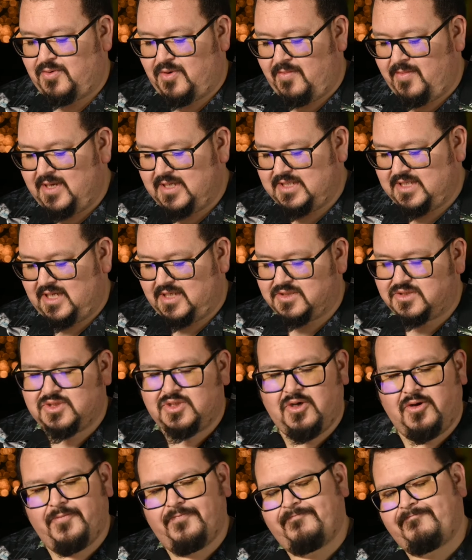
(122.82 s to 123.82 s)
promesas.
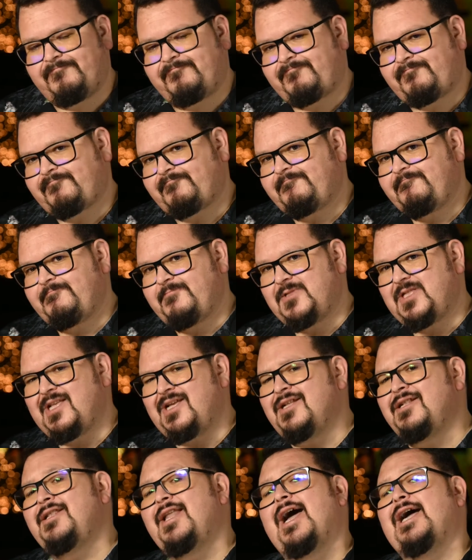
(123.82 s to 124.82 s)
So,
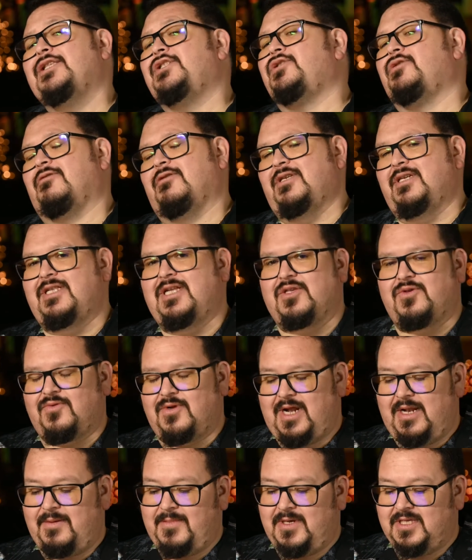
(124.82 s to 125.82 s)
naturally,
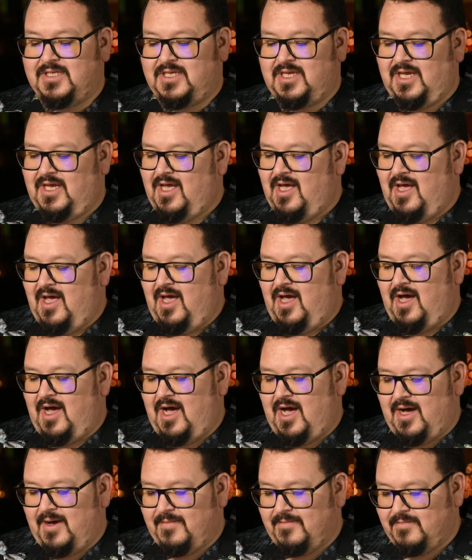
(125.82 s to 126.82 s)
naturalmente,
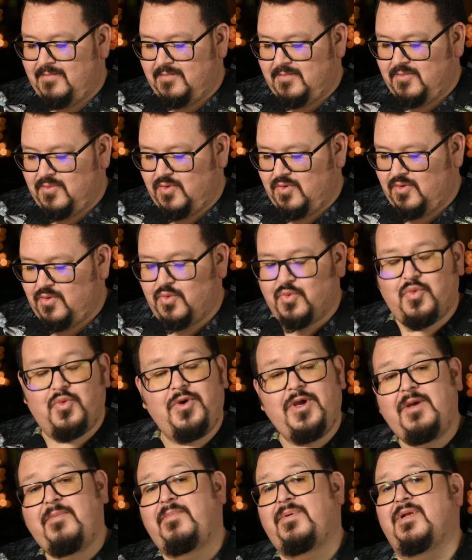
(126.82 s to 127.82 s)
um,
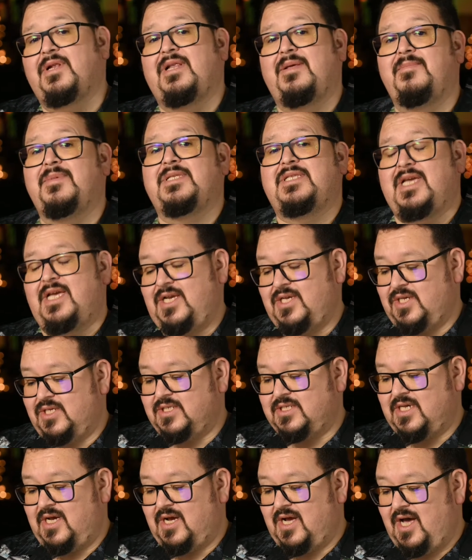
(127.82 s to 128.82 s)
we put
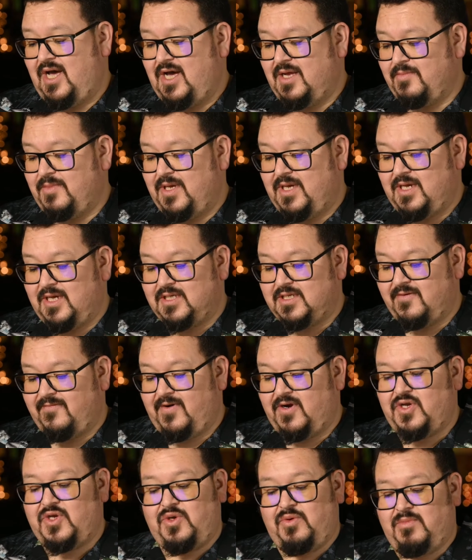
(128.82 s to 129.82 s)
limitations on God because
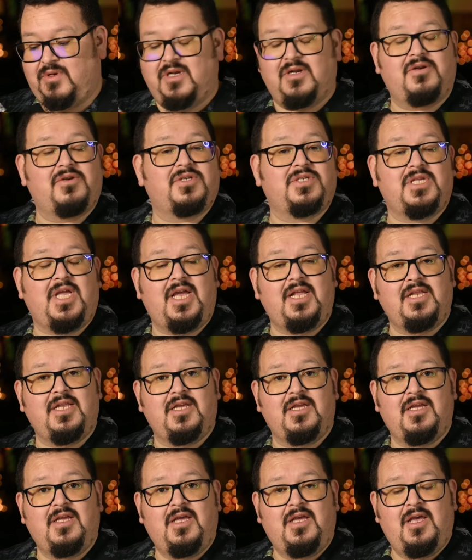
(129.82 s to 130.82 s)
of our human
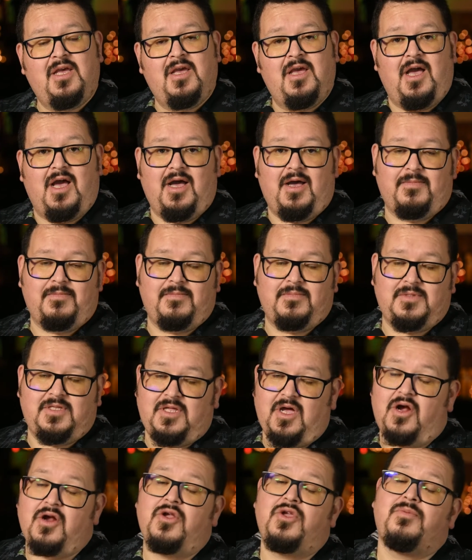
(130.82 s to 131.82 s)
understanding.
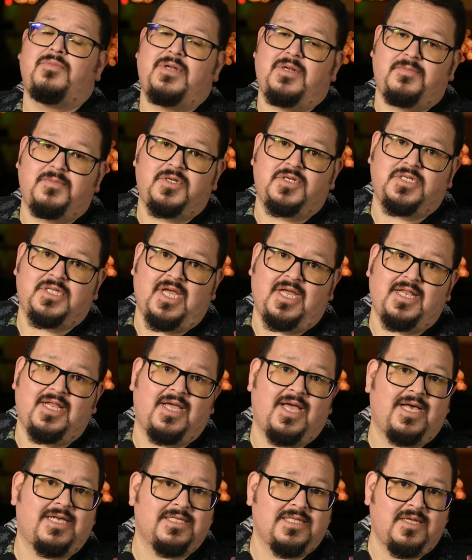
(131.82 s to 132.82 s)
Um, our human
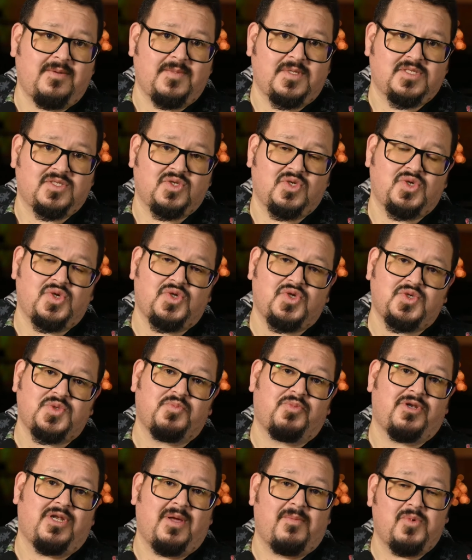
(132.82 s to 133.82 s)
understanding has limits.
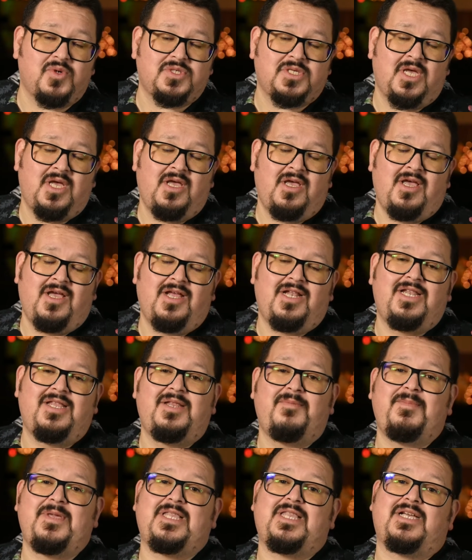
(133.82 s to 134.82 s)
Nosotros ponemos
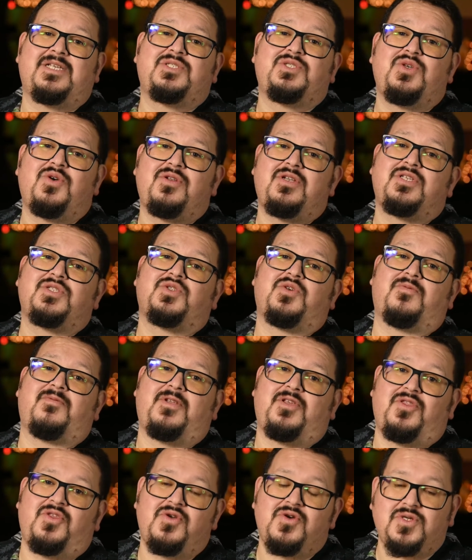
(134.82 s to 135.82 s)
limitaciones
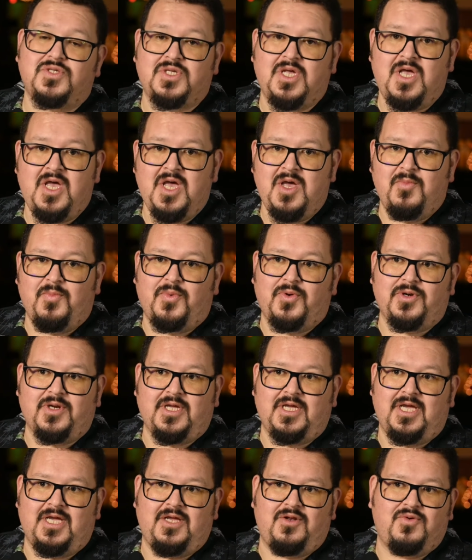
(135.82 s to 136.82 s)
sobre Dios
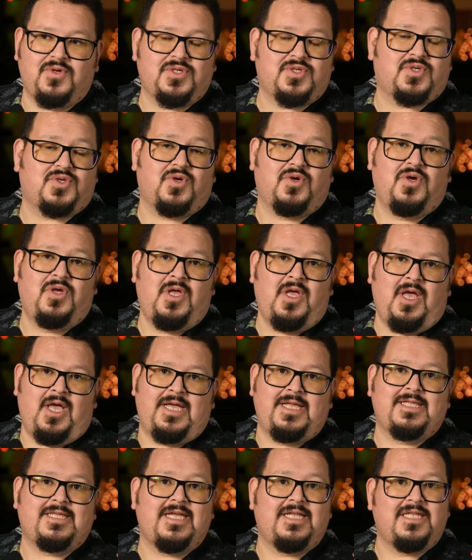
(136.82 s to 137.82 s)
porque nuestro
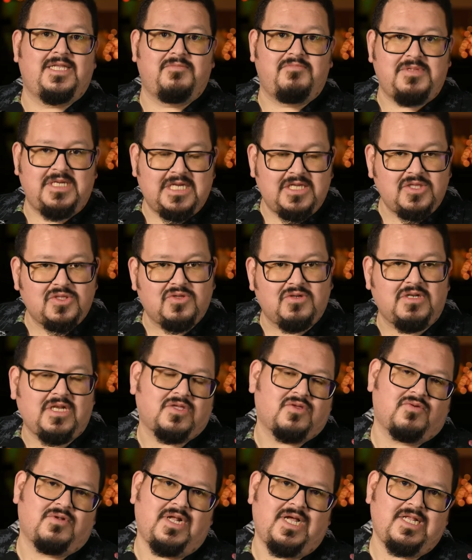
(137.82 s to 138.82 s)
entendimiento
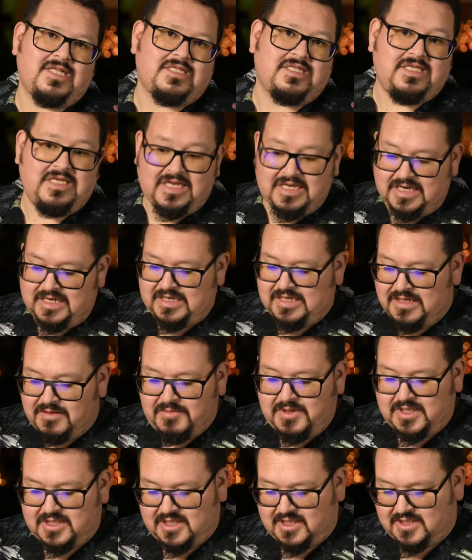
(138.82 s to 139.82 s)
natural tiene
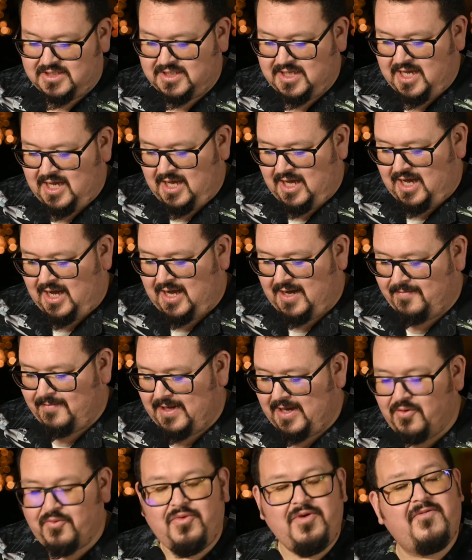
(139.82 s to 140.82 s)
límites. Um,
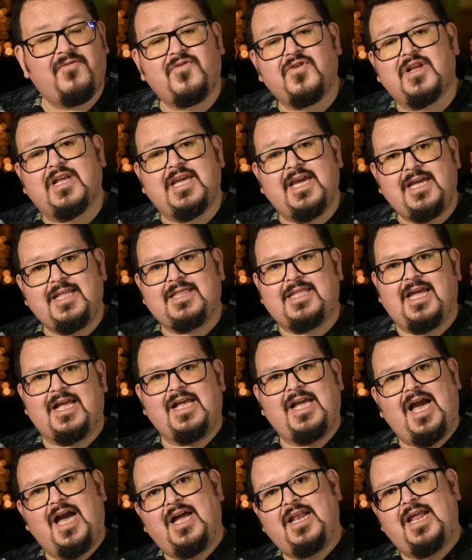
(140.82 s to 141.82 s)
and we forget
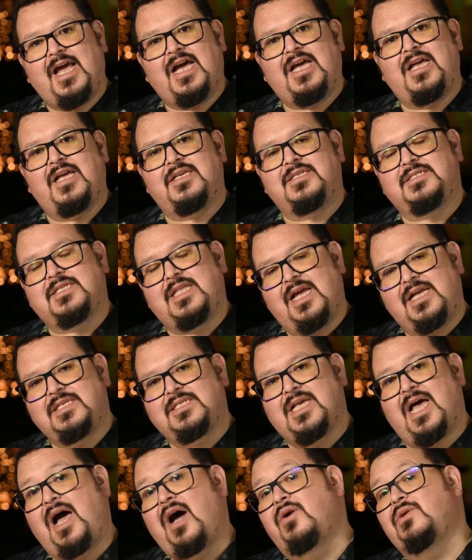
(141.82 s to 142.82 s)
that God
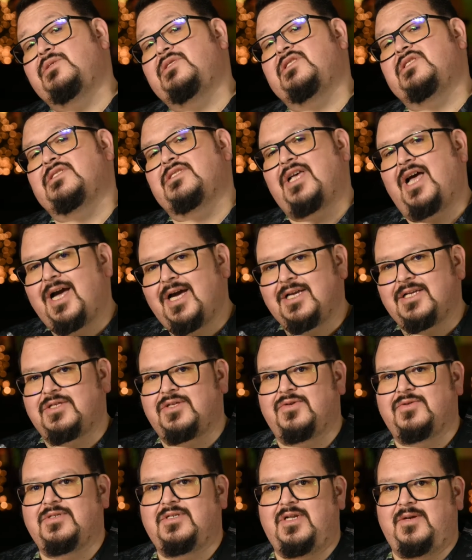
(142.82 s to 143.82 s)
stands outside
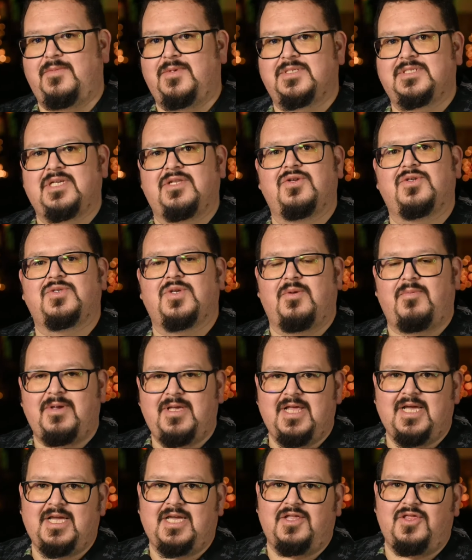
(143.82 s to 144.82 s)
those limits. Se nos
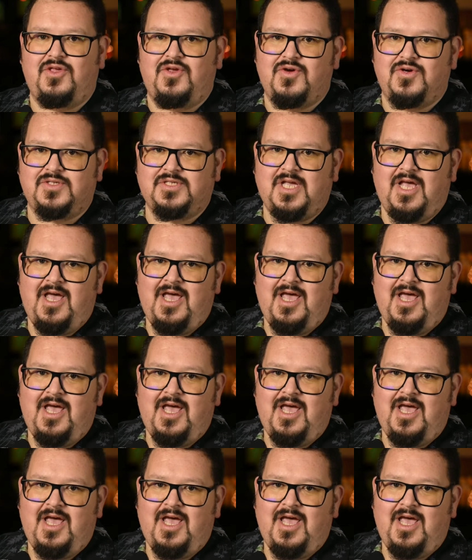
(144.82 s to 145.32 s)
olvida que Dios